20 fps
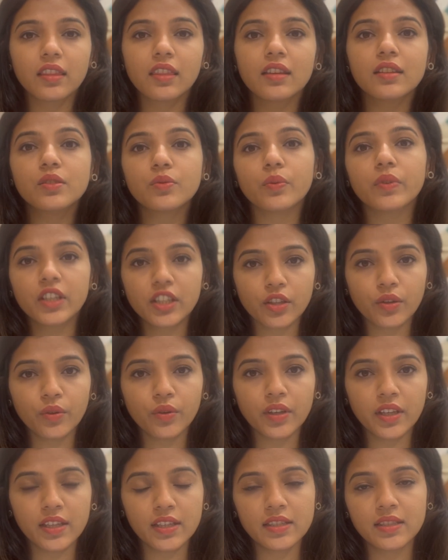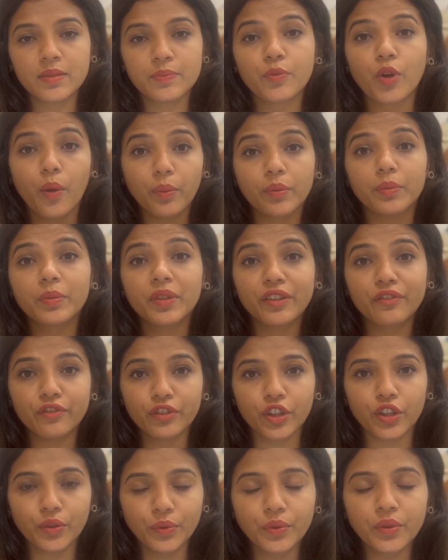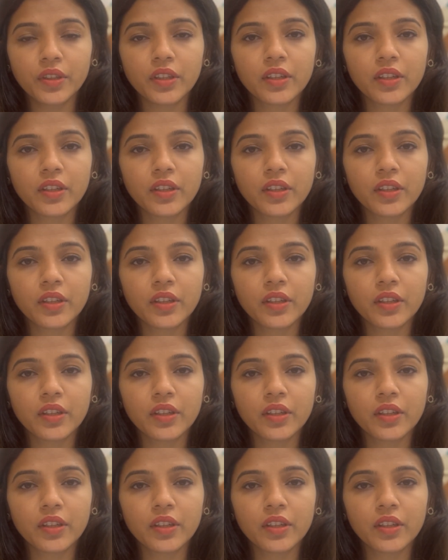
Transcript: this video is probably for you.